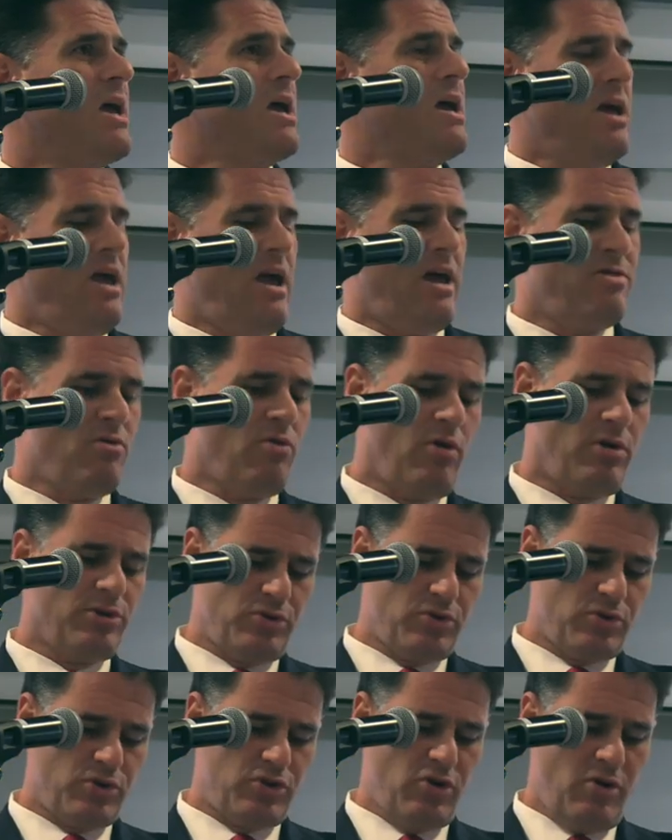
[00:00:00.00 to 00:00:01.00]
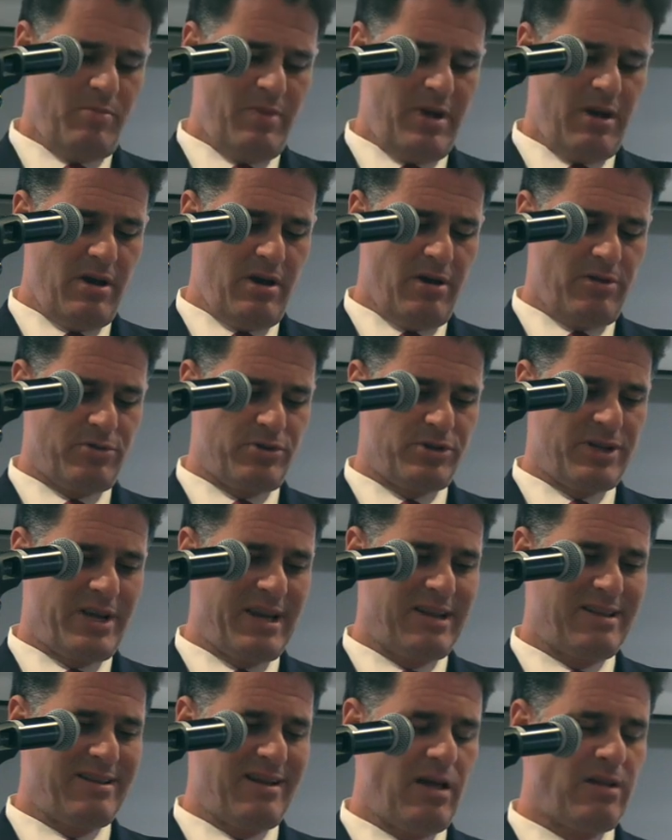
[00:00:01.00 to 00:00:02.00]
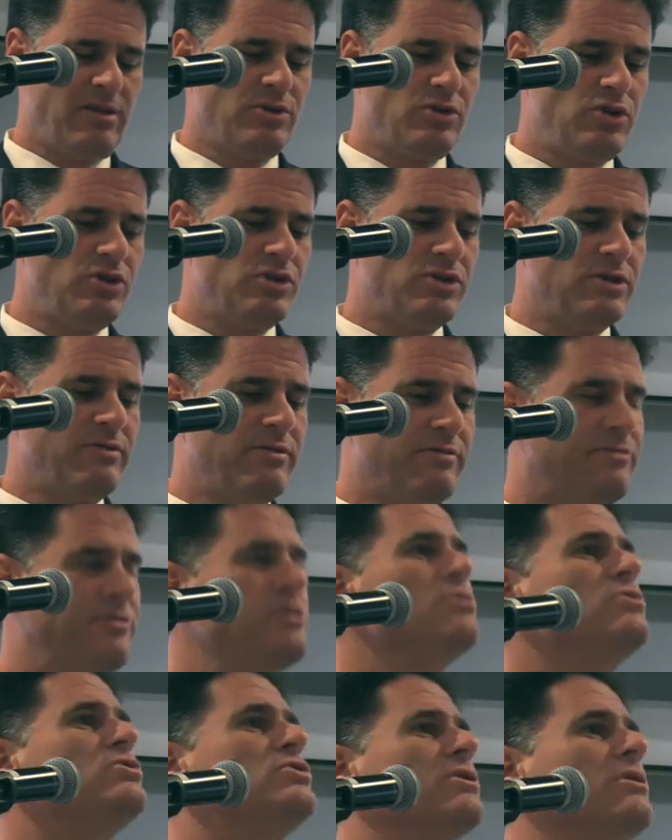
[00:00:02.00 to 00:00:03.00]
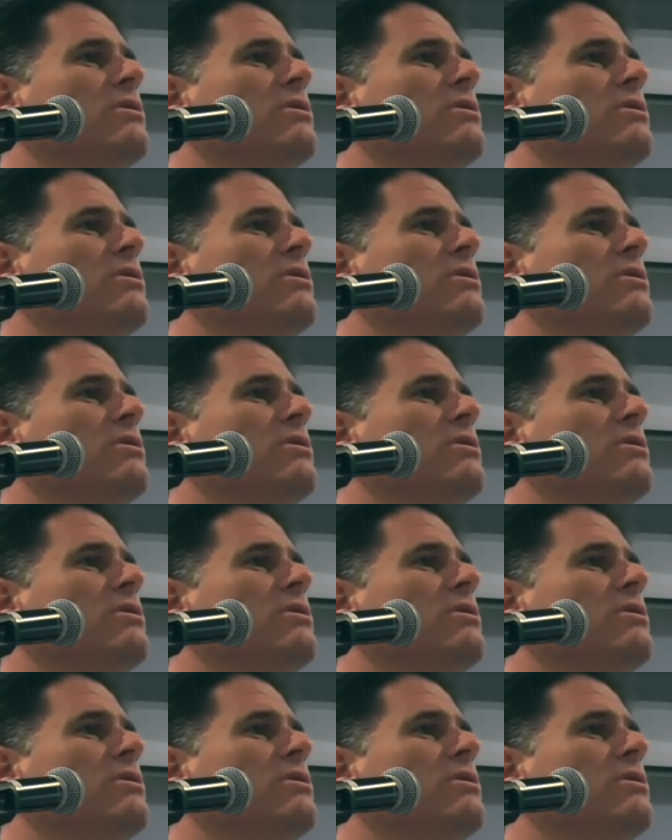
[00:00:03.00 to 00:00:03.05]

And there are also so many other technologies of the future